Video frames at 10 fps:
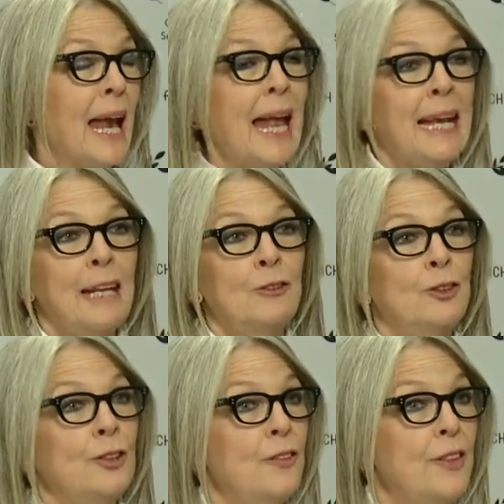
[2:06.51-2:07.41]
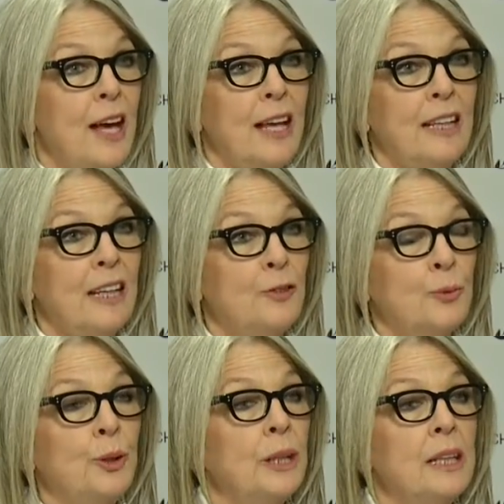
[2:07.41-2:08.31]
And I learned that it's
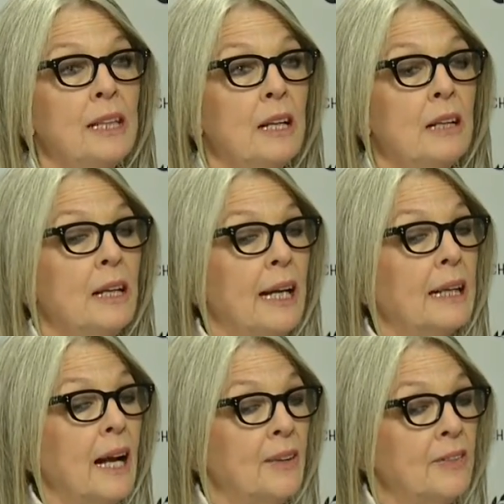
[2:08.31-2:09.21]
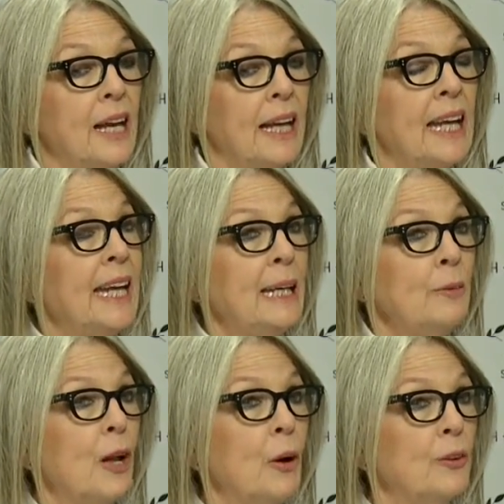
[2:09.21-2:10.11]
really, like I say, he
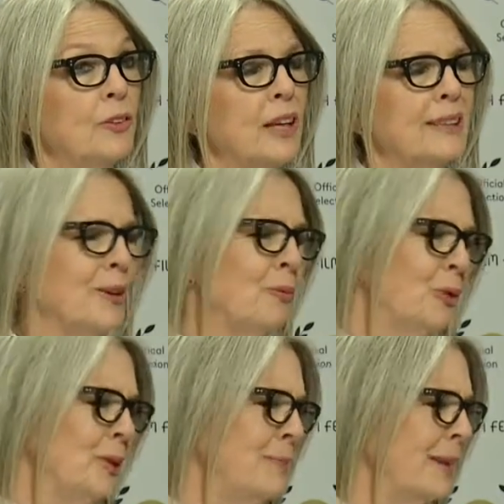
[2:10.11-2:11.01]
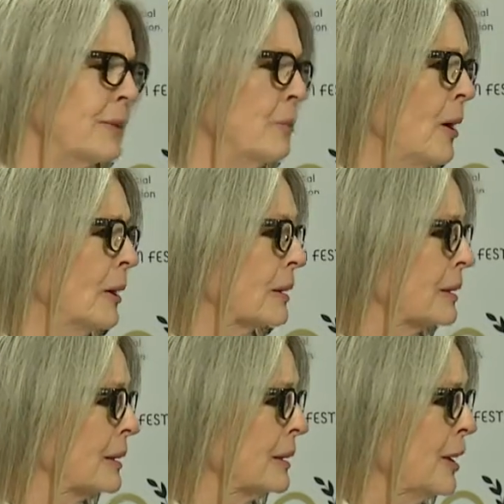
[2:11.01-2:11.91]
would always say, don't worry about the mark,